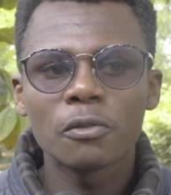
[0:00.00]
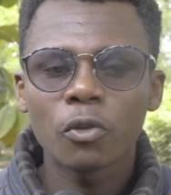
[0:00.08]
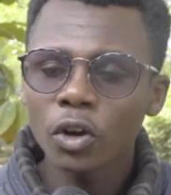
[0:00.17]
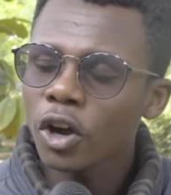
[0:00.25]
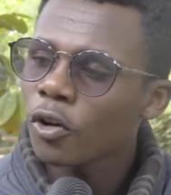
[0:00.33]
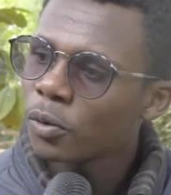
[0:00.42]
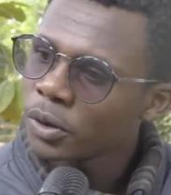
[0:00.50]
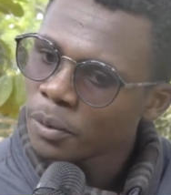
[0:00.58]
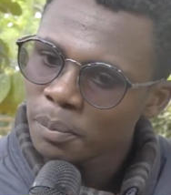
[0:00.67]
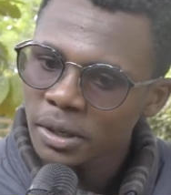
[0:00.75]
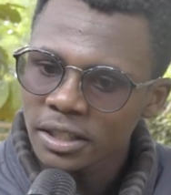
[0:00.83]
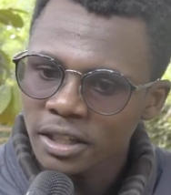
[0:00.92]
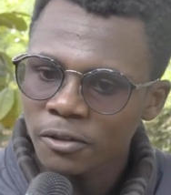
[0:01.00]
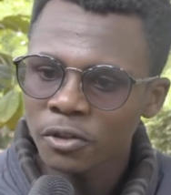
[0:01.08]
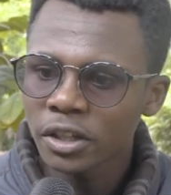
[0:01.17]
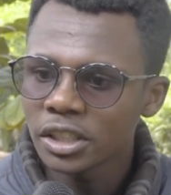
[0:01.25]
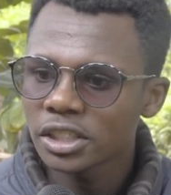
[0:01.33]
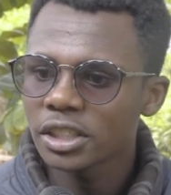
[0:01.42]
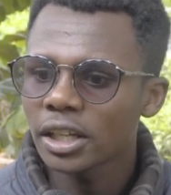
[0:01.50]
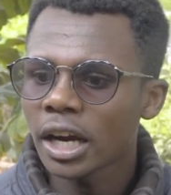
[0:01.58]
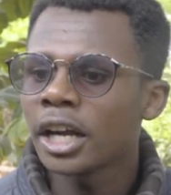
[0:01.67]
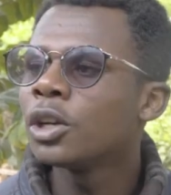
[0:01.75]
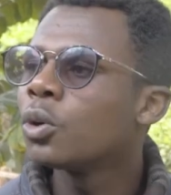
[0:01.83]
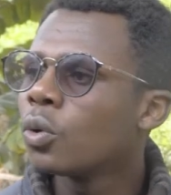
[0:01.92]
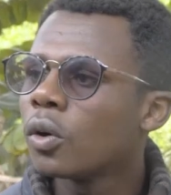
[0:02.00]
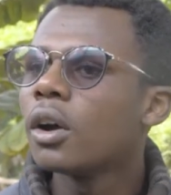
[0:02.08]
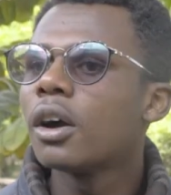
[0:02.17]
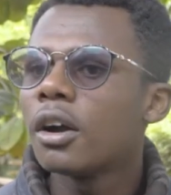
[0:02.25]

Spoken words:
for now, the place I've reached, I know